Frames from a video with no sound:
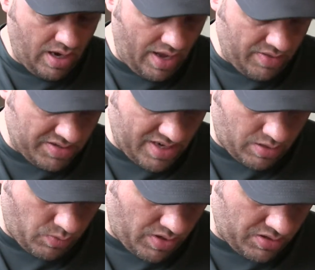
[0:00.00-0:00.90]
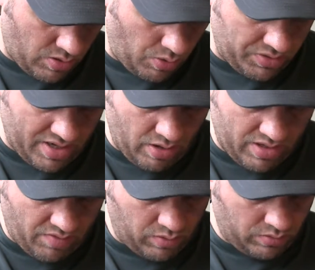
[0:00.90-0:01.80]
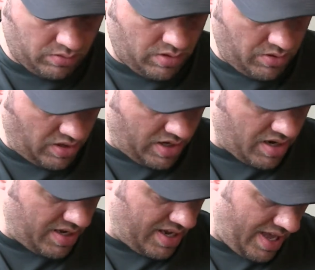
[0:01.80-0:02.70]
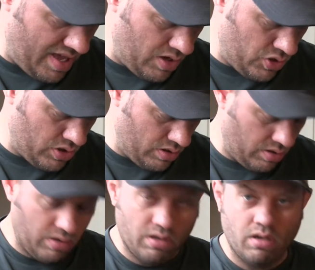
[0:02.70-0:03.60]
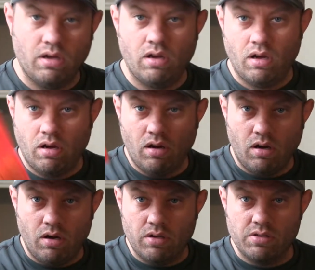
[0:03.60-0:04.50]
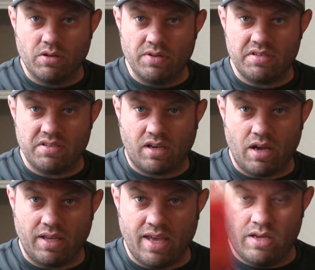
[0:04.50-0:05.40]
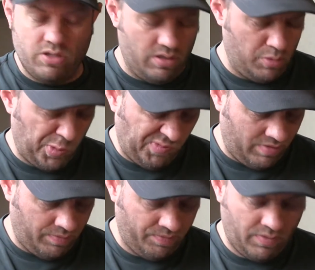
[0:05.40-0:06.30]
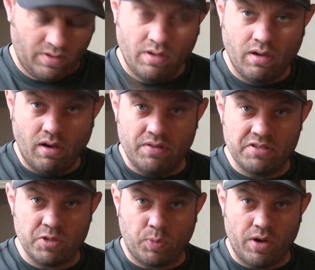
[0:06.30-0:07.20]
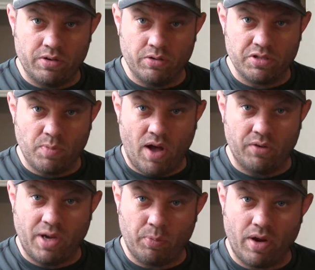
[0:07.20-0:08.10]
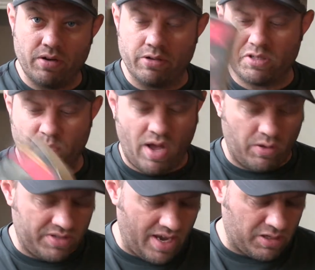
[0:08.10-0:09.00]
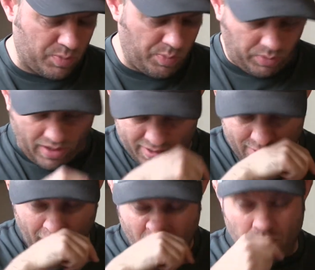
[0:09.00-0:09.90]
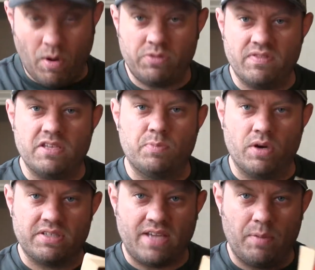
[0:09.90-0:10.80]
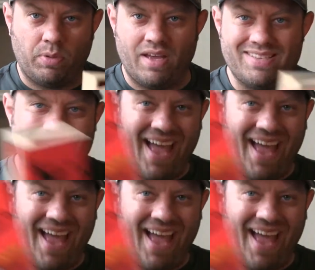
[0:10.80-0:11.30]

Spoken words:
and the second one is called Daredevil The Cutting Edge. So this is The Cutting Edge. This is Predator's Smile. Now, Predator's Smile takes place, both of these books take place